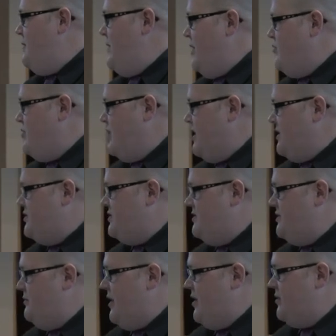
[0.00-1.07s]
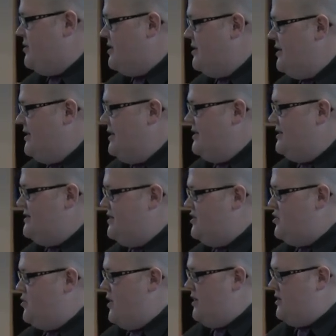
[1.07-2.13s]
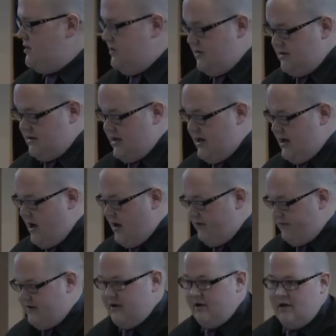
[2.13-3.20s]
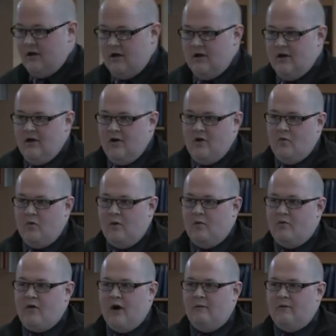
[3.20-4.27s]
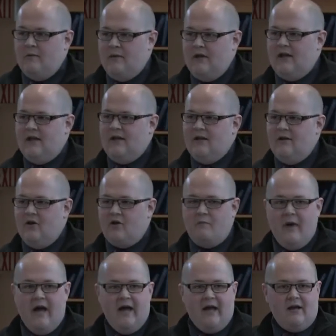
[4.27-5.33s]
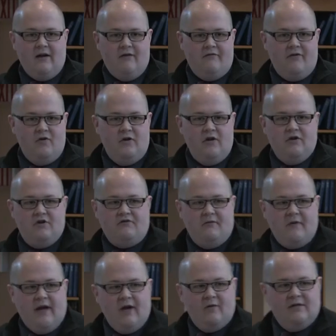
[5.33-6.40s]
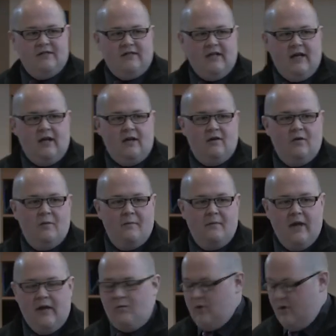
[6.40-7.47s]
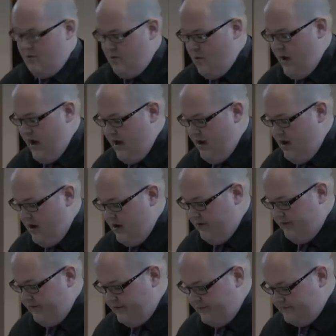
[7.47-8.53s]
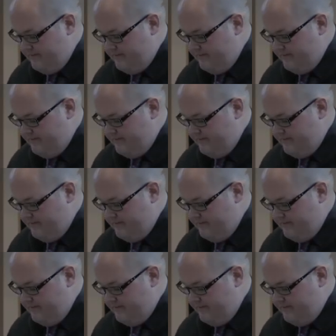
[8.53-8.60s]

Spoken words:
make predictions about situations, and often we will probably look back a few years from now and say, man, we were way off.